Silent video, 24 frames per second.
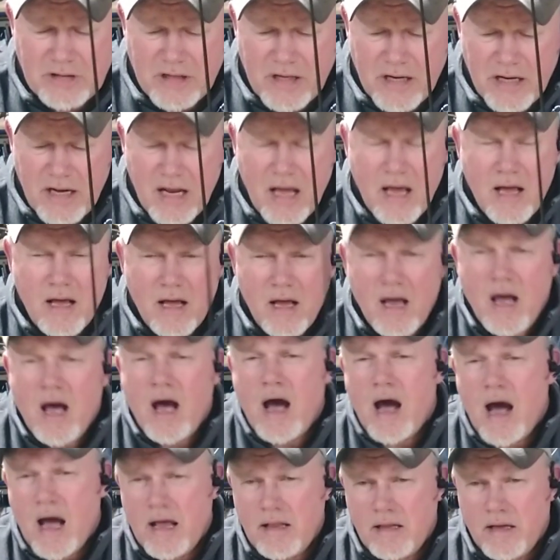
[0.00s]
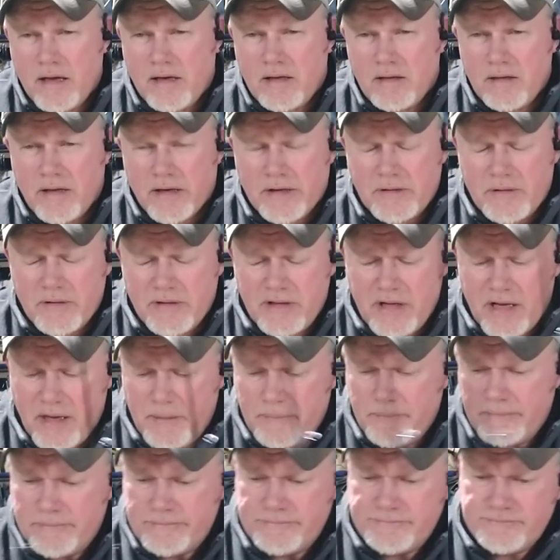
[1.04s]
Right. I like electric
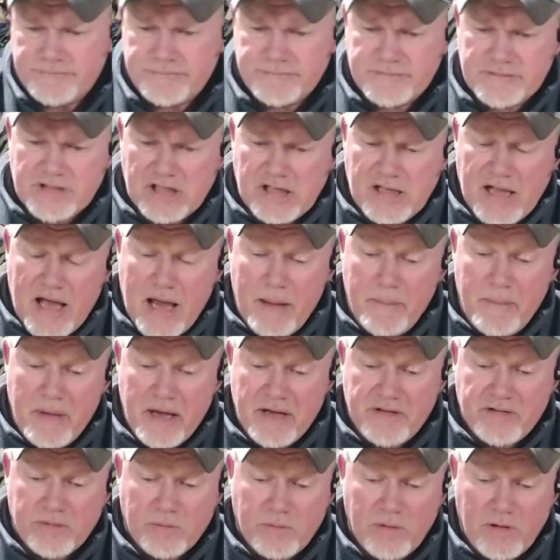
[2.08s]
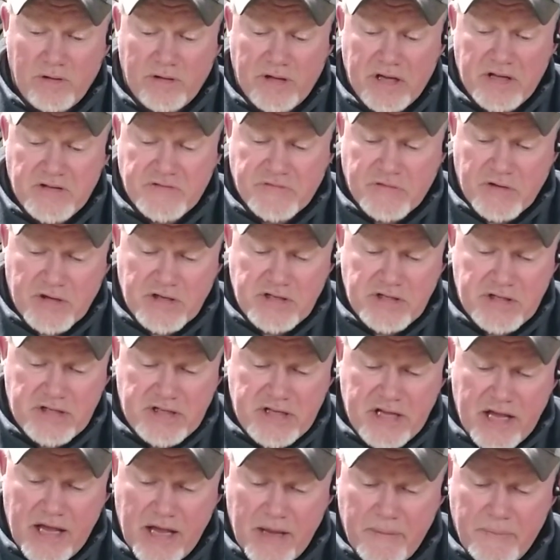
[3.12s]
tape. Clam makes a real nice friction
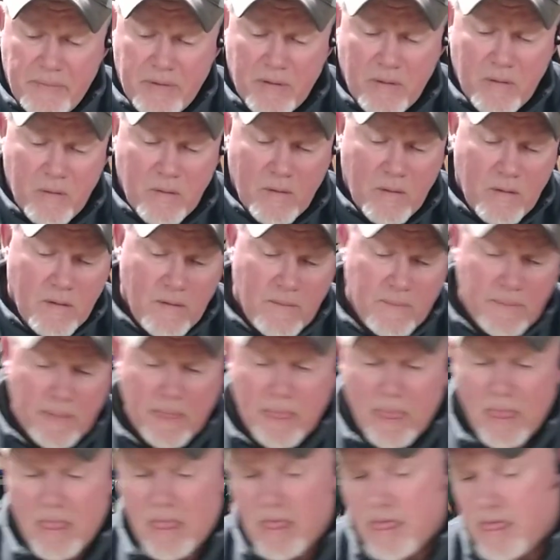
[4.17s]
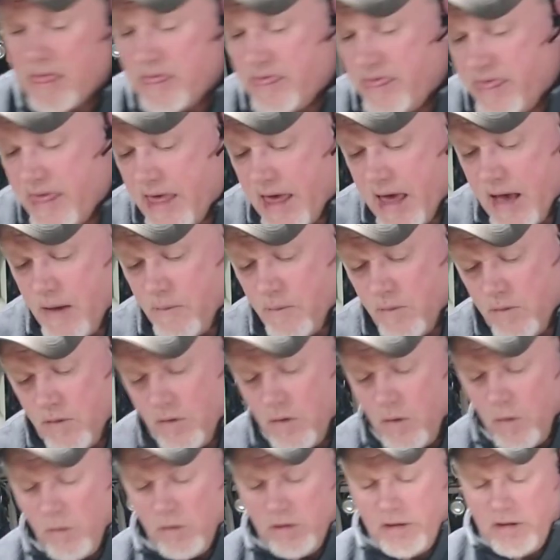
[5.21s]
tape that will
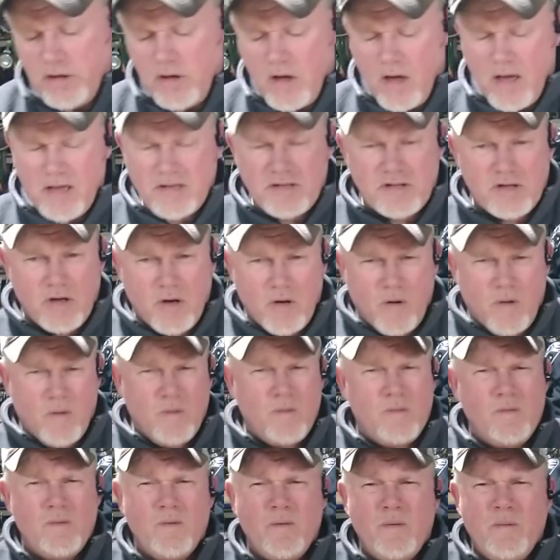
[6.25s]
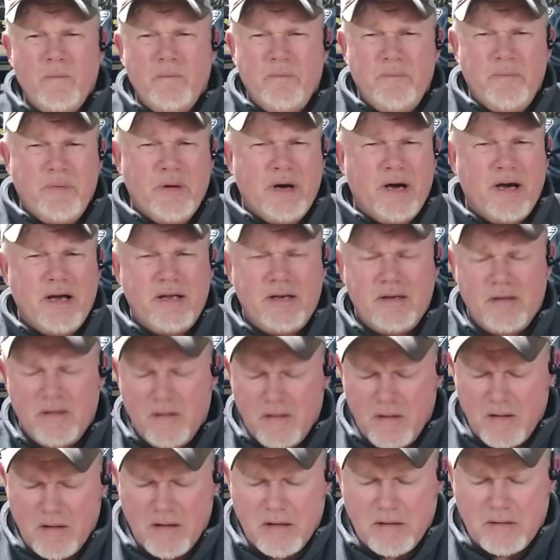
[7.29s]
hold it also, but
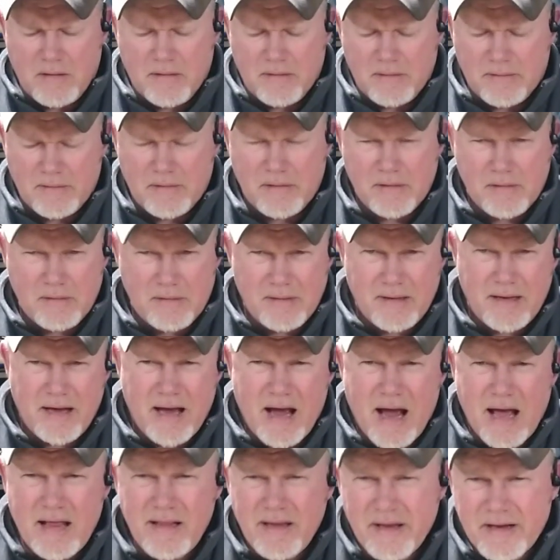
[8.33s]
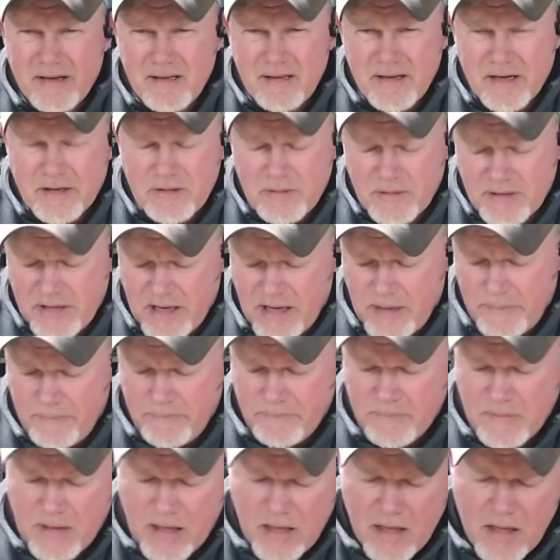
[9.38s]
I like electric tape.
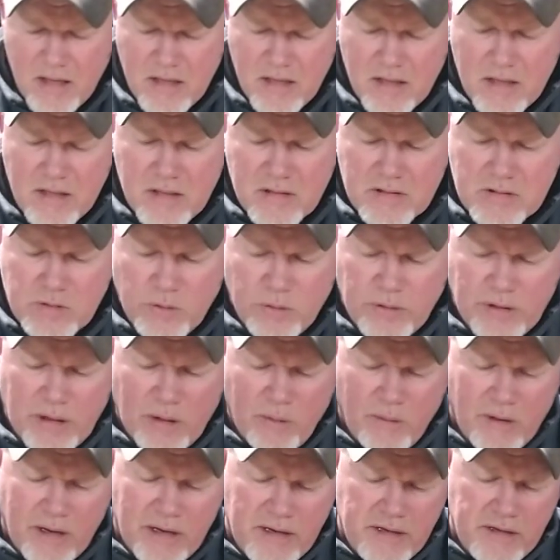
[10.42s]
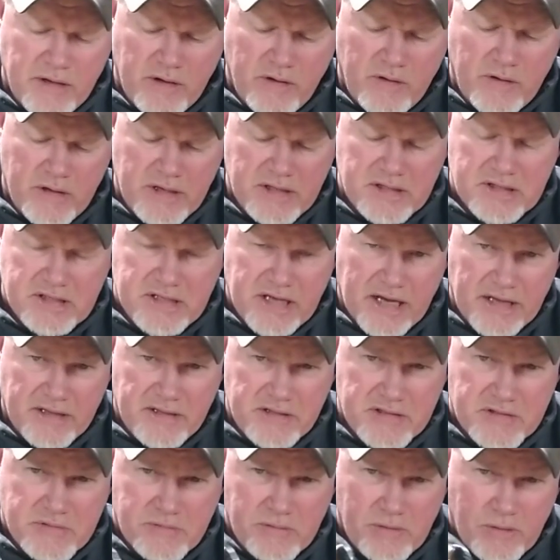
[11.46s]
So what I want to do is take
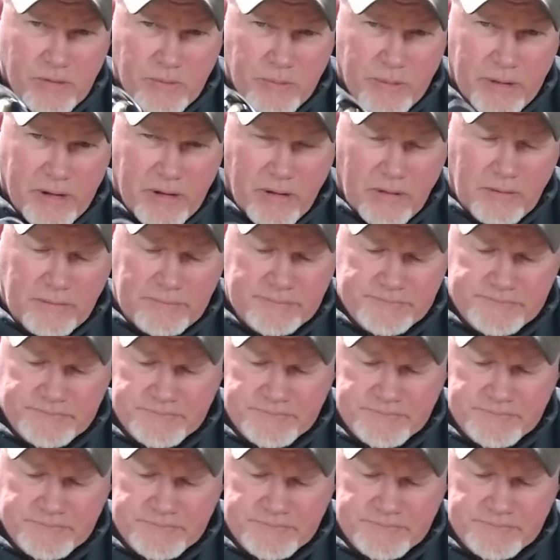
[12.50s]
this little reel